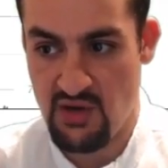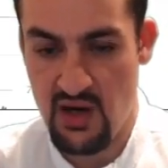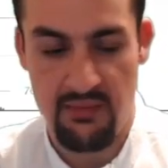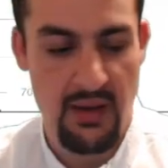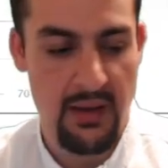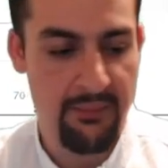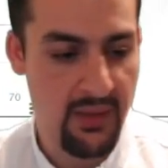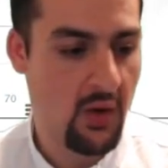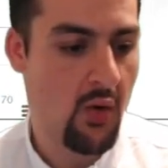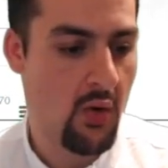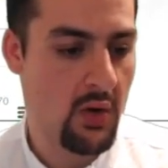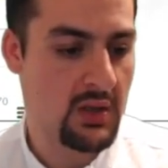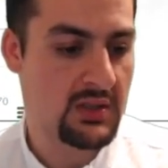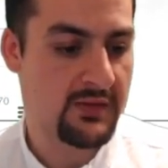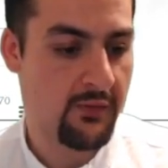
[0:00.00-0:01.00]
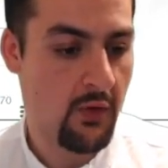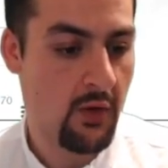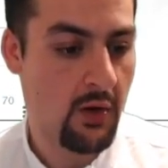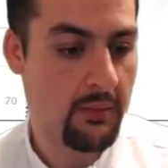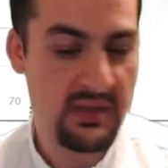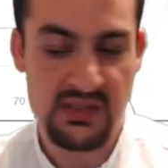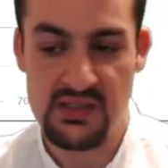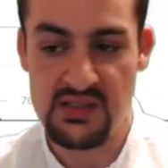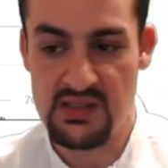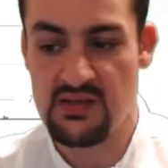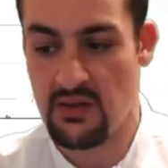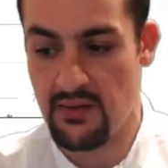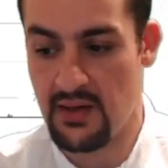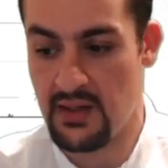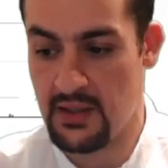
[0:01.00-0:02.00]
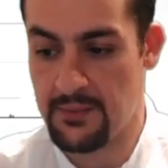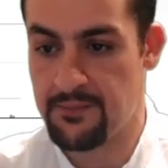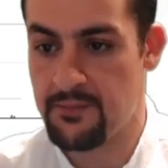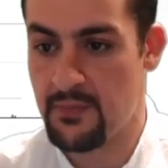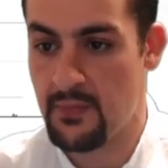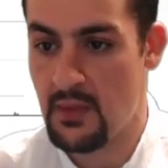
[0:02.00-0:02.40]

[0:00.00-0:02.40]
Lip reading: traded my Bitcoins for BCCs already.